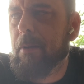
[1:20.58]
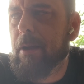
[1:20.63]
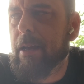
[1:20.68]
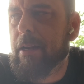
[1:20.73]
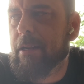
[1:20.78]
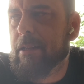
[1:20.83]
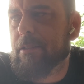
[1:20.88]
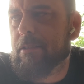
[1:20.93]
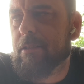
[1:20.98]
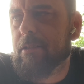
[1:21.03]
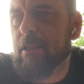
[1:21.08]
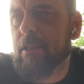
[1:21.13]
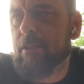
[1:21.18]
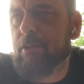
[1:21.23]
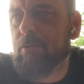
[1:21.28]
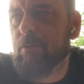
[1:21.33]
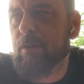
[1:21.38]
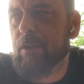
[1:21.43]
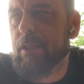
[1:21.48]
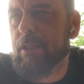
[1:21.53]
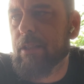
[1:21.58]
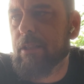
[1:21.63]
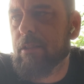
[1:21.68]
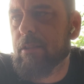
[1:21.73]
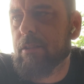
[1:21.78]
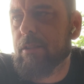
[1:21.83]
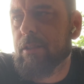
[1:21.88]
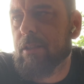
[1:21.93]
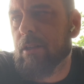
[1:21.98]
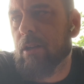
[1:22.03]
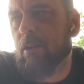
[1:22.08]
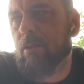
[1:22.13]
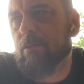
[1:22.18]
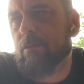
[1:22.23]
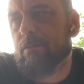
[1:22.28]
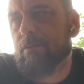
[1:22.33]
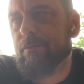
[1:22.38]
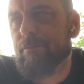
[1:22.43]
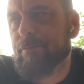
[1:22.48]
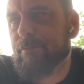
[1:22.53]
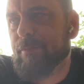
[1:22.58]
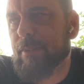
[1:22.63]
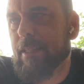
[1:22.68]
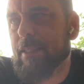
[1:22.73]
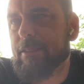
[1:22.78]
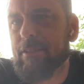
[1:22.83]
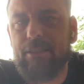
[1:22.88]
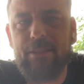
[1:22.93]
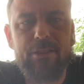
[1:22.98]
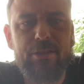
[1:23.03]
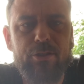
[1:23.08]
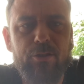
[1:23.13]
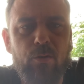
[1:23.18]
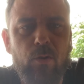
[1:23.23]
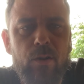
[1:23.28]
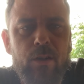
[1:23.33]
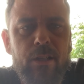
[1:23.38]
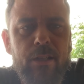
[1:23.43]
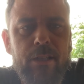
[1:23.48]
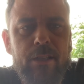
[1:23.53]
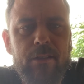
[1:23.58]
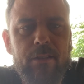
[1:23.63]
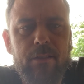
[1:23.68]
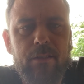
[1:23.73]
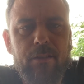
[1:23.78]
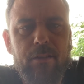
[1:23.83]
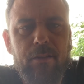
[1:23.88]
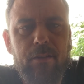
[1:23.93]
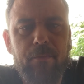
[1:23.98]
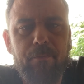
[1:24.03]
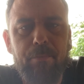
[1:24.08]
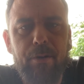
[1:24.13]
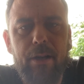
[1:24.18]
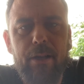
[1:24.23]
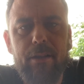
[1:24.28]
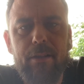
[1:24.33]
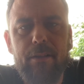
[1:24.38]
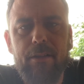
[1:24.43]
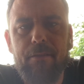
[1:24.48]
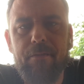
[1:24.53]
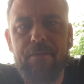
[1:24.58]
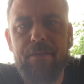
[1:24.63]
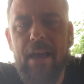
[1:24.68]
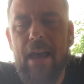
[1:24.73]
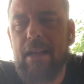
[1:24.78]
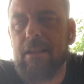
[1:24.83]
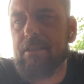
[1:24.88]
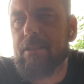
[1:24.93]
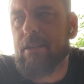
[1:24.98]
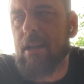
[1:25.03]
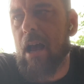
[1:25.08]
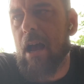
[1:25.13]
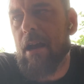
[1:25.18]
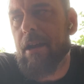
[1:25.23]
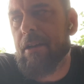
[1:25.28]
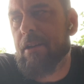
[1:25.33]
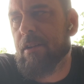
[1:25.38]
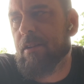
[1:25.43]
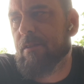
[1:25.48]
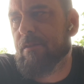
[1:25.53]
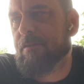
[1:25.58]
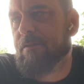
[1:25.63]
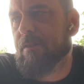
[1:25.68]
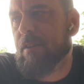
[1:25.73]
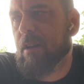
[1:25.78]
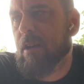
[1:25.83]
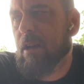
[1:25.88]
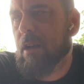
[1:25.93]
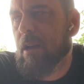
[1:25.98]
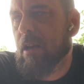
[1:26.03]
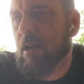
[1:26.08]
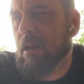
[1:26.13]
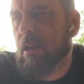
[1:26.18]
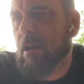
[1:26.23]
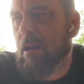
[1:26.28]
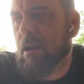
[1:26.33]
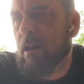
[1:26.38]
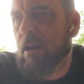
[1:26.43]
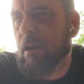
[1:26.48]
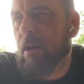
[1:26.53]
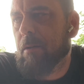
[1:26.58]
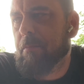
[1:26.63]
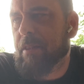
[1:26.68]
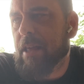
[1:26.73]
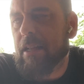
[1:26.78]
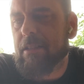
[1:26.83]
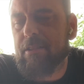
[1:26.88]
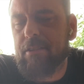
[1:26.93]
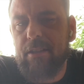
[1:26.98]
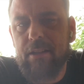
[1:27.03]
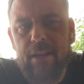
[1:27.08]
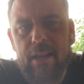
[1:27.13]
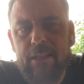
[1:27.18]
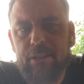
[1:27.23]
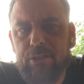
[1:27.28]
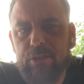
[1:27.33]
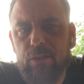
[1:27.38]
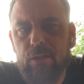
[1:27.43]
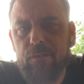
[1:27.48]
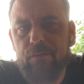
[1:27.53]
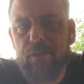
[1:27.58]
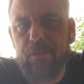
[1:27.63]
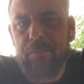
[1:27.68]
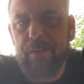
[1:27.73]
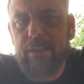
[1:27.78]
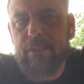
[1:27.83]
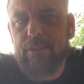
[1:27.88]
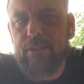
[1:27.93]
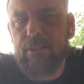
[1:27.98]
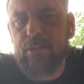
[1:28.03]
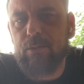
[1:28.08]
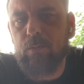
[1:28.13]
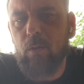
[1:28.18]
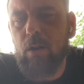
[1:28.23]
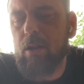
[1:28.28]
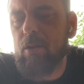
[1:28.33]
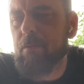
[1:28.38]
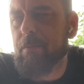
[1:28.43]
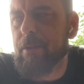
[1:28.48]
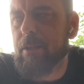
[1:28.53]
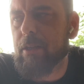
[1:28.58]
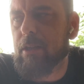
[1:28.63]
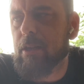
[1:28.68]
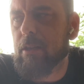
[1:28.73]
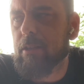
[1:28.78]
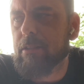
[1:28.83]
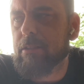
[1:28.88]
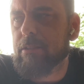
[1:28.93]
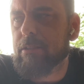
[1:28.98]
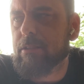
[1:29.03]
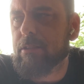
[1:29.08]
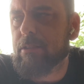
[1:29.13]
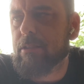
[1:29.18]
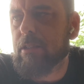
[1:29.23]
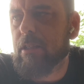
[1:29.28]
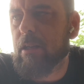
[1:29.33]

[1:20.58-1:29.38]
And it's really, it's disgruntling, but that's kind of, that's the nature of the beast as well, because,